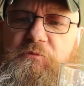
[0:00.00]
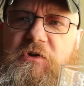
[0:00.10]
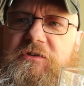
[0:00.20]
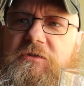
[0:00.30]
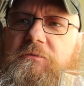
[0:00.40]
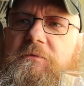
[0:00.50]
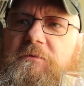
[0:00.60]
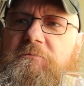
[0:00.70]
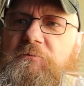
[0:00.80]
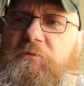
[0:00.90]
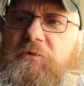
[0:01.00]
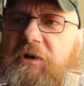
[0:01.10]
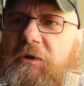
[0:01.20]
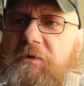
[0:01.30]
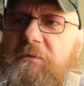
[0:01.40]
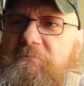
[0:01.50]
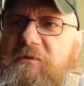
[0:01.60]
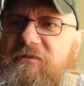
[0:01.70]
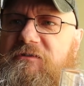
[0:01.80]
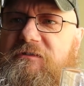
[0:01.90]
"Can you, you know,
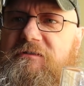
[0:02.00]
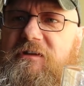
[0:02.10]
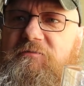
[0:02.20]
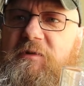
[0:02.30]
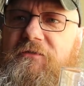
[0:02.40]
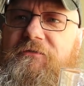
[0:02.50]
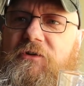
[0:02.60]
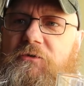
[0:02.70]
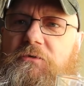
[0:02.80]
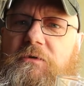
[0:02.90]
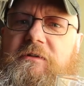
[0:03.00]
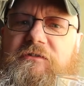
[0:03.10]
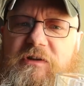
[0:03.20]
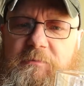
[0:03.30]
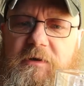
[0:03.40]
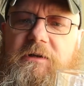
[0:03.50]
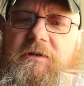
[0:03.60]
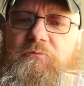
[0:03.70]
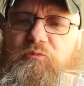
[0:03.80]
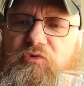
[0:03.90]
give me a few
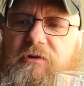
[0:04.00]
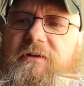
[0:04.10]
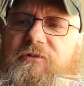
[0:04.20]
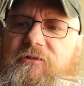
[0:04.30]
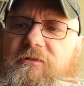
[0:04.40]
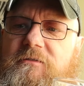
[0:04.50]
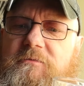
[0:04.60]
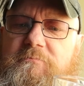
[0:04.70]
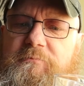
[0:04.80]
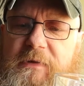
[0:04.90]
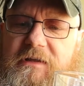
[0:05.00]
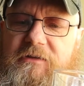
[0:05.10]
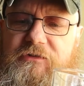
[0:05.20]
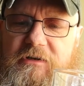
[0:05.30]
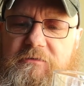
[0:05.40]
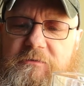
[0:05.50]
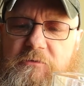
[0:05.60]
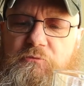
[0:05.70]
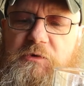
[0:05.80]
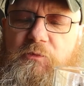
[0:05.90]
typically British beers?" You know,
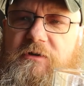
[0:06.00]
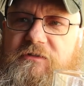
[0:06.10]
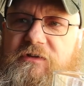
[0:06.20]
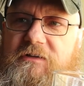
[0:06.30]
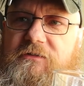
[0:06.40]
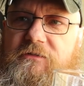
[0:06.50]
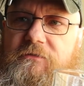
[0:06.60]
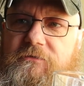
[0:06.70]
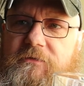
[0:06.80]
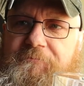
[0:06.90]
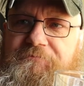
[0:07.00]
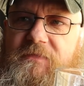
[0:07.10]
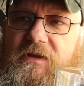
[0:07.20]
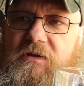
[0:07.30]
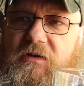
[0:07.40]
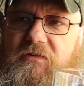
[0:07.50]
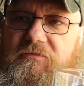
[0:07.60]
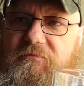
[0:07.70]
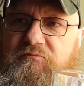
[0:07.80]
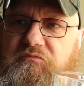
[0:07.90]
we want a taste of
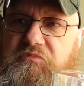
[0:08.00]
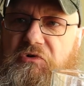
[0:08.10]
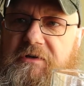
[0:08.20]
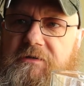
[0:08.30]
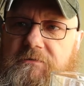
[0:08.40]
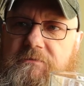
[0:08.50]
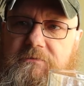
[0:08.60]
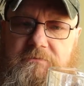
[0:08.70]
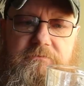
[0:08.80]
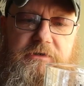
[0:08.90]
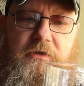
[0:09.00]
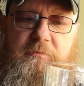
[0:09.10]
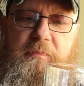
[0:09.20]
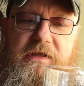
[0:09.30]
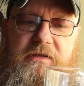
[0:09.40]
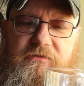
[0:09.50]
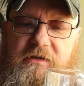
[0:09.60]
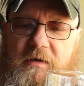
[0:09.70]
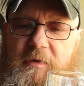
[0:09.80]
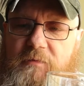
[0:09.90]
Britain, you know, the beers that
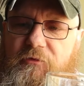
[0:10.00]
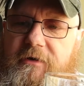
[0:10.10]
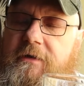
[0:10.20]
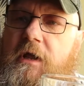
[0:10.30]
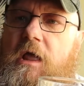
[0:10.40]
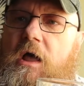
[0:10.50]
come out of Britain.